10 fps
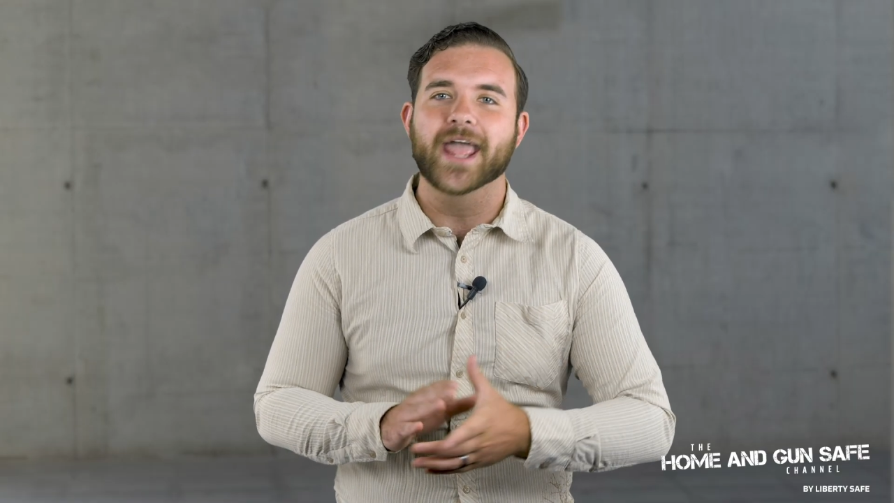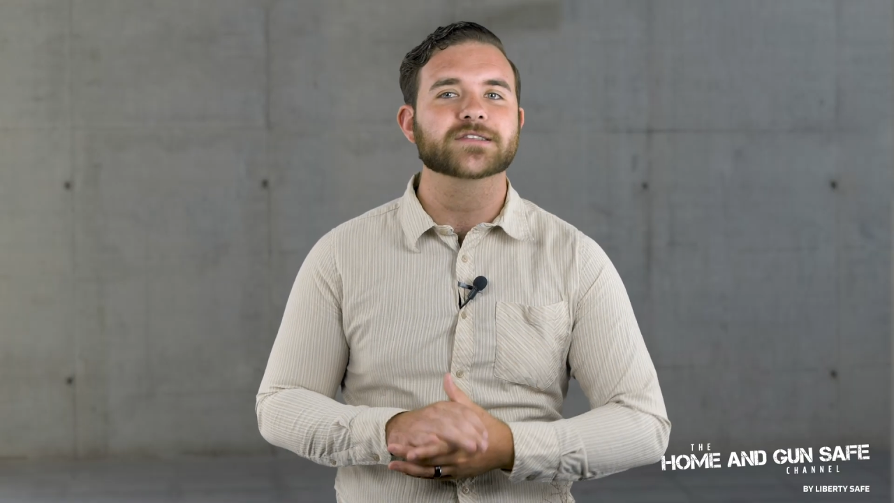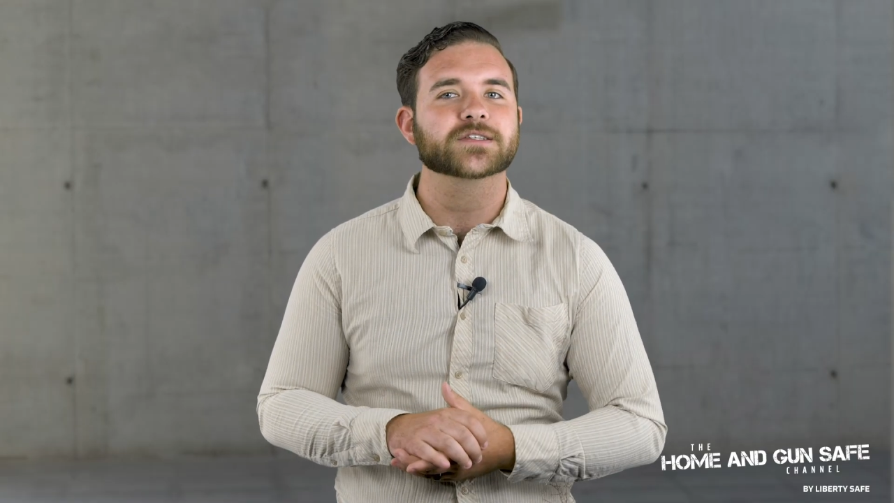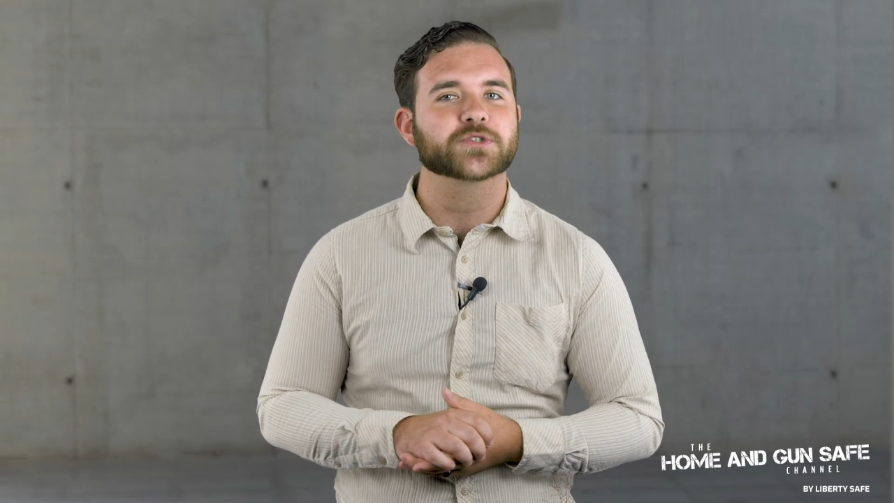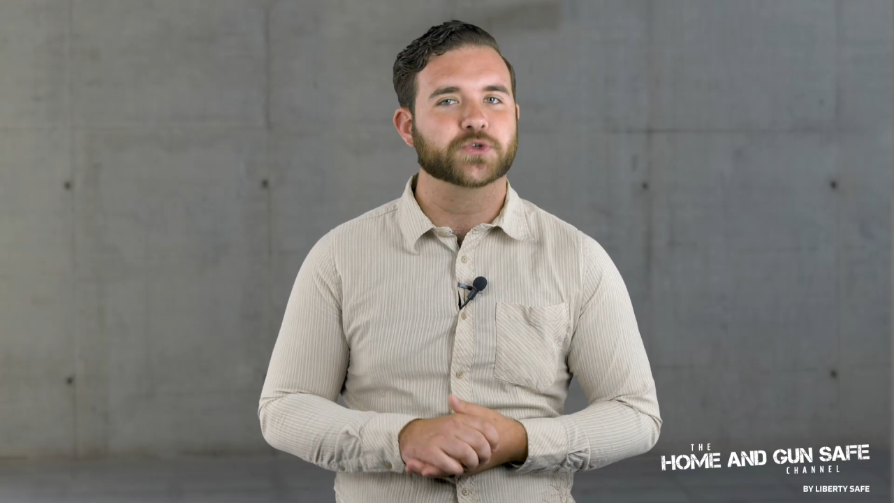
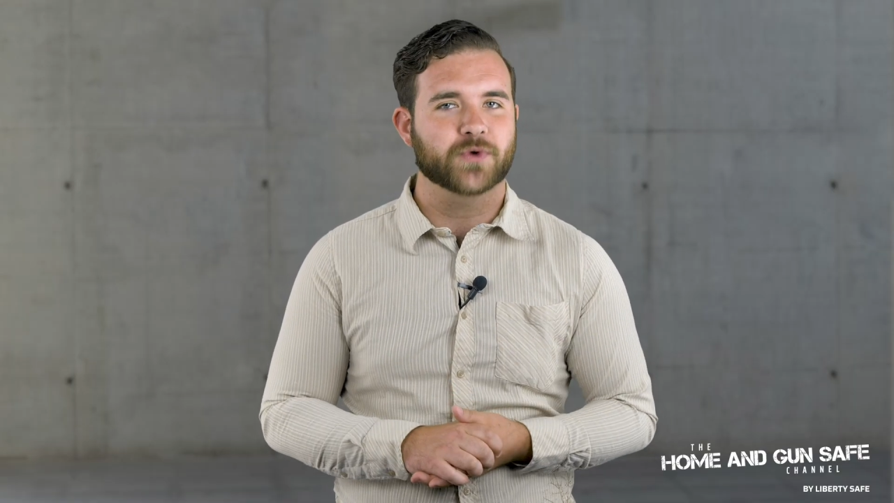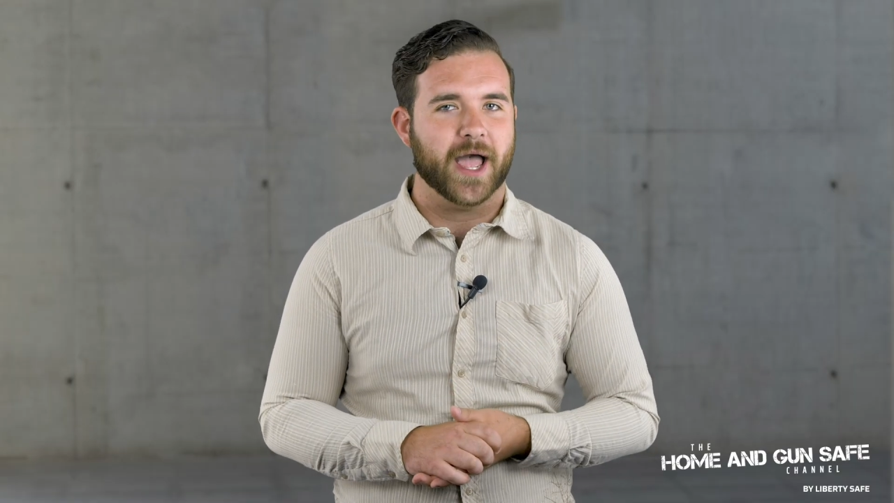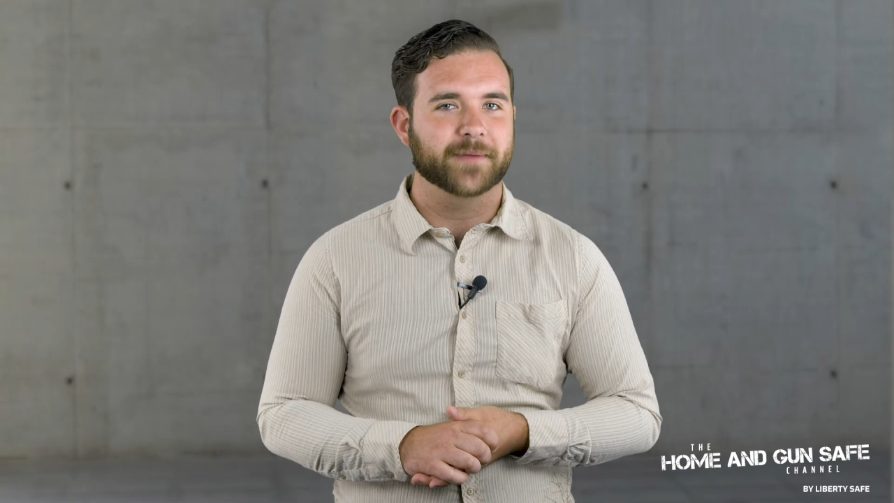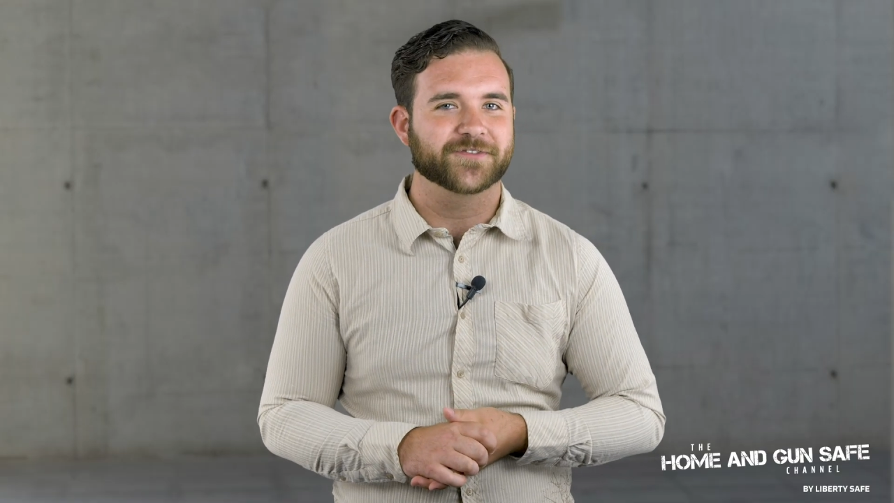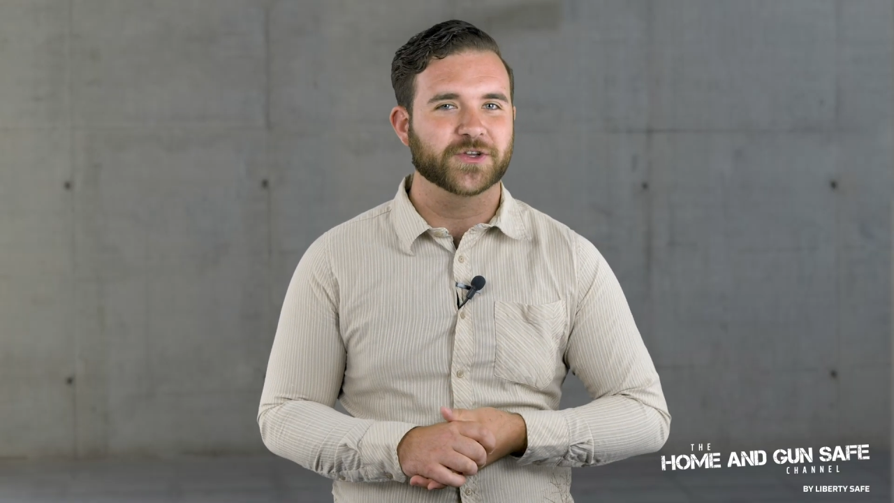and
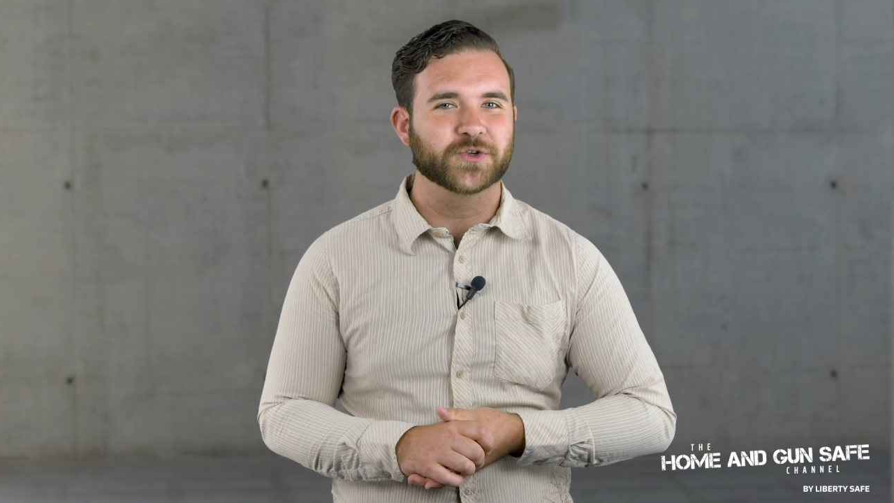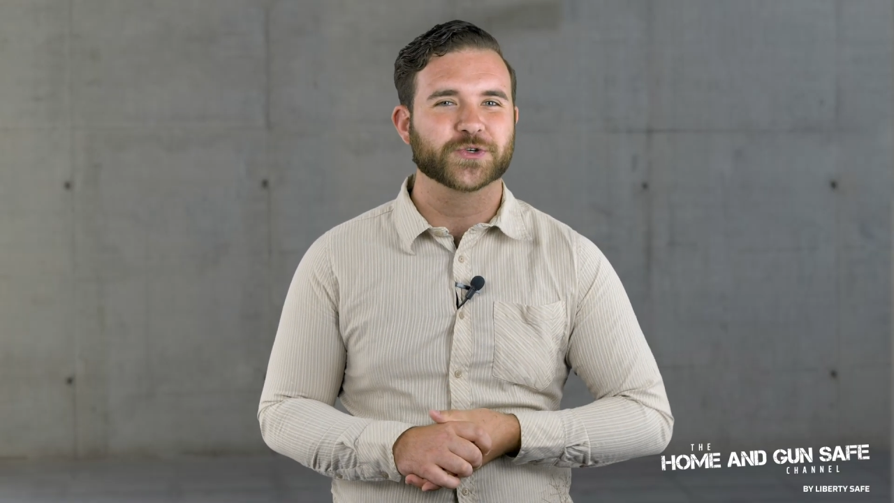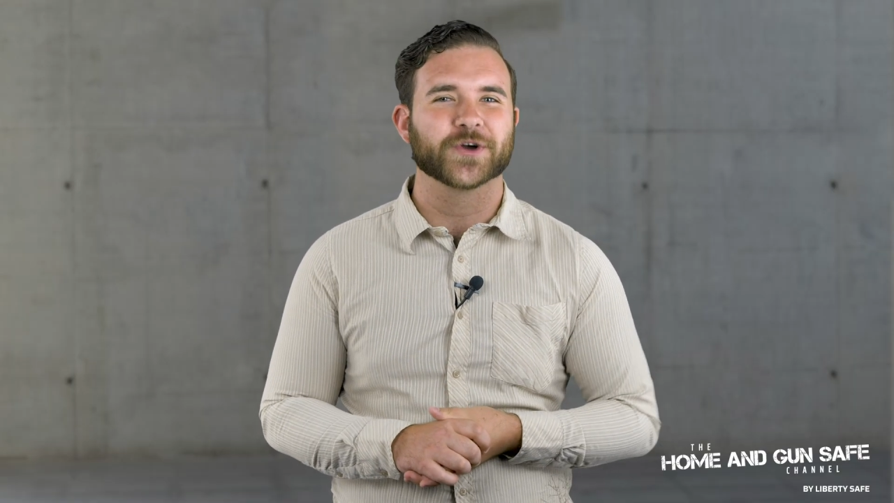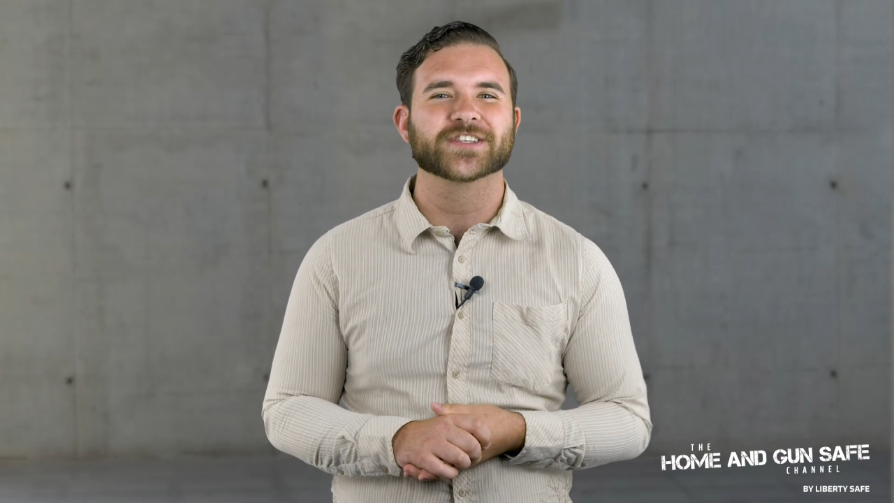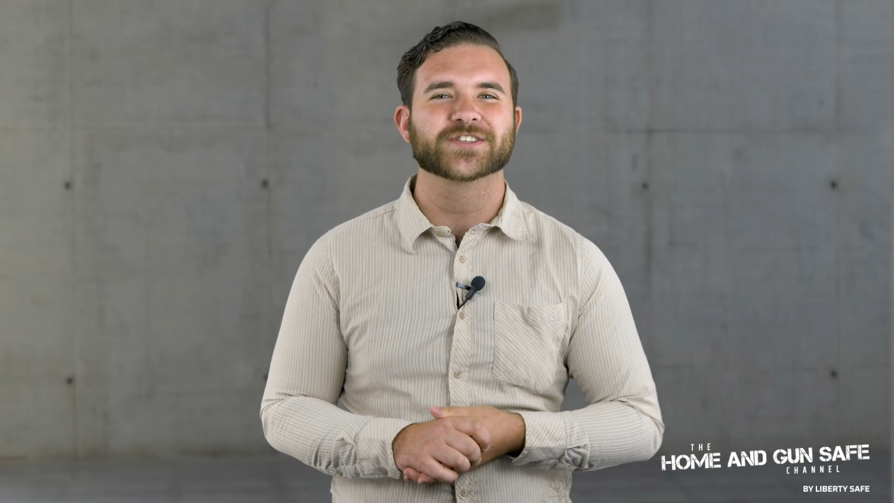subscribe if you
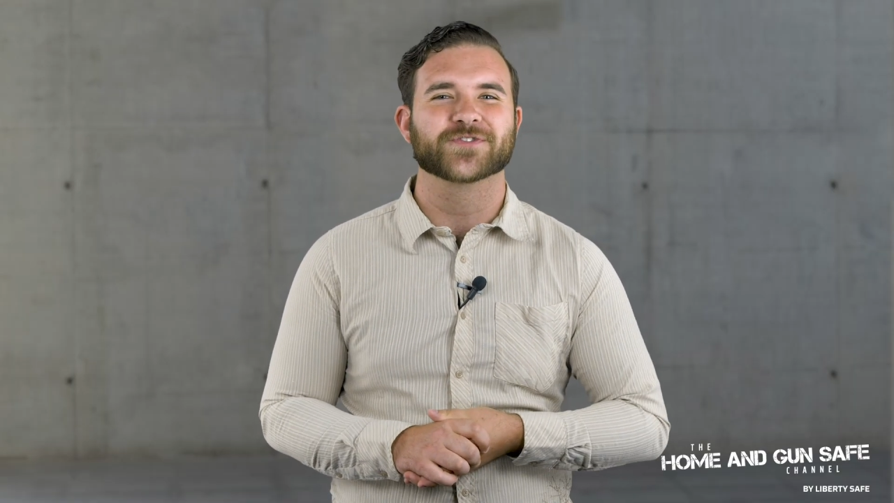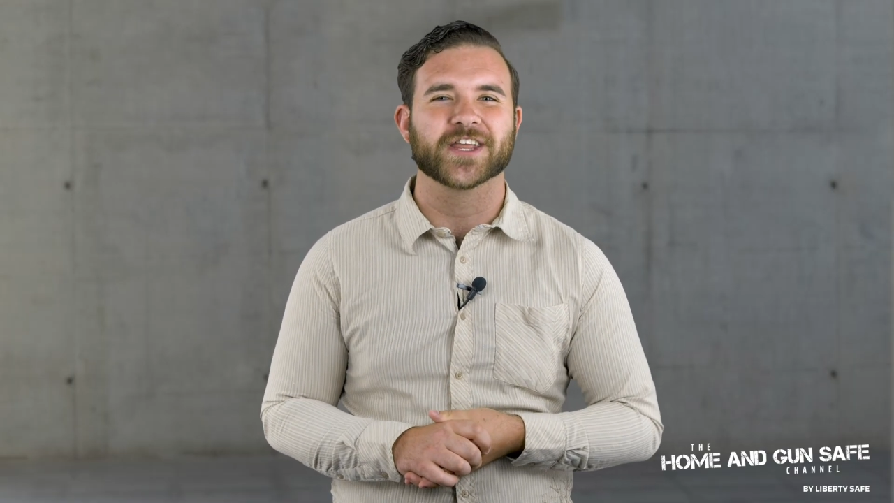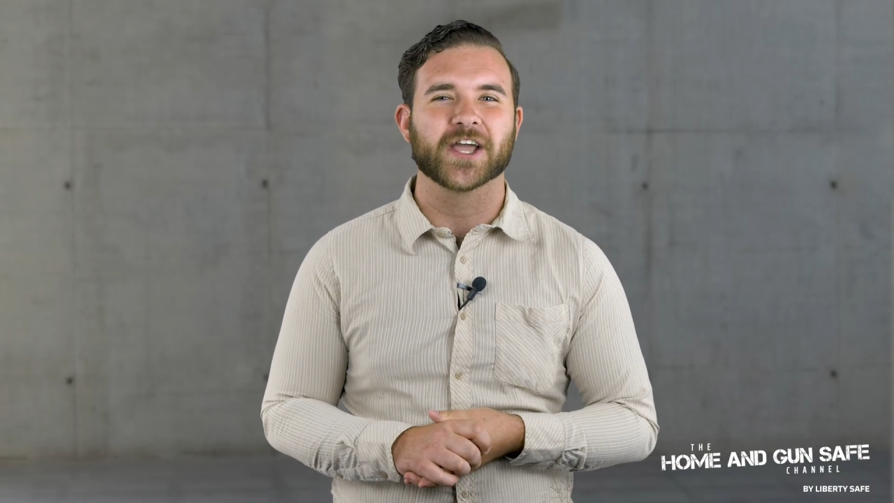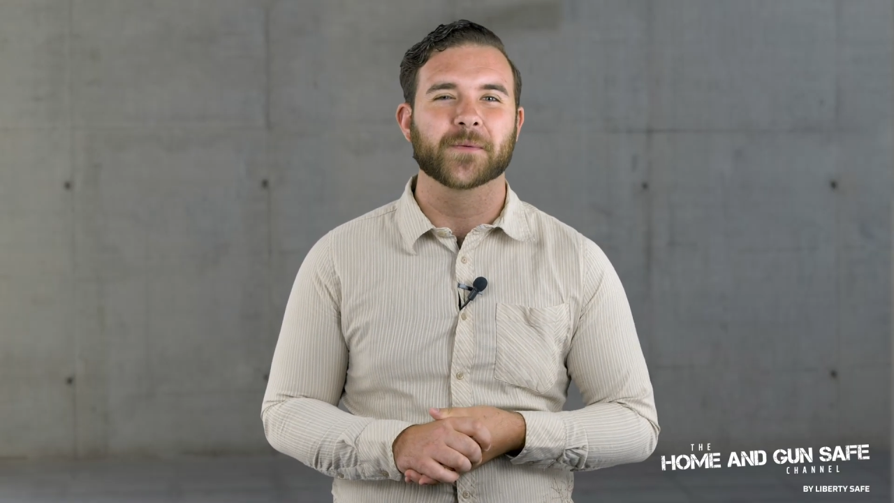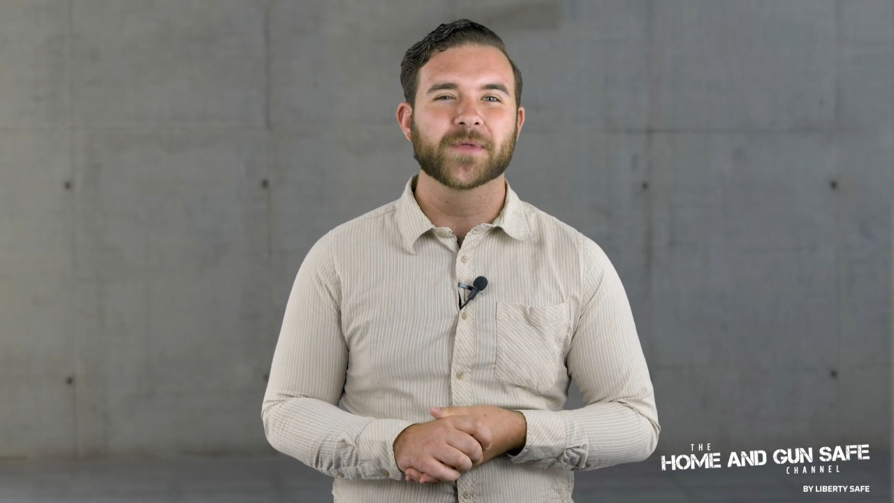enjoyed this
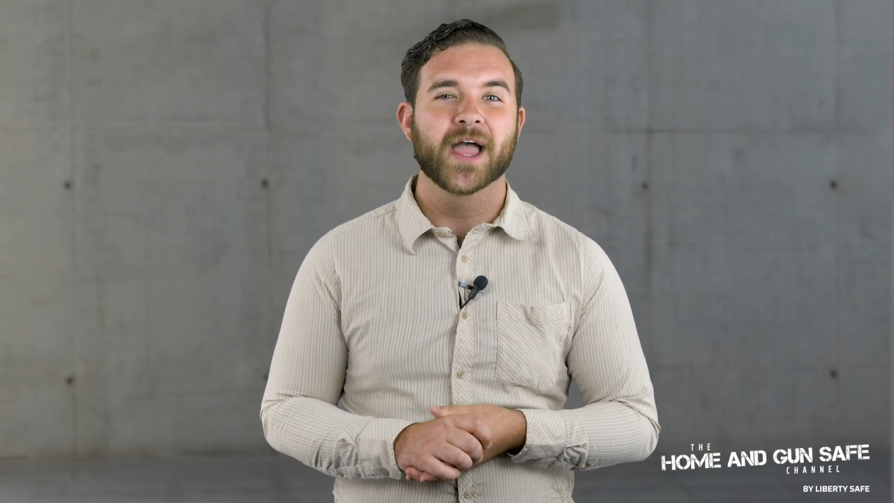video.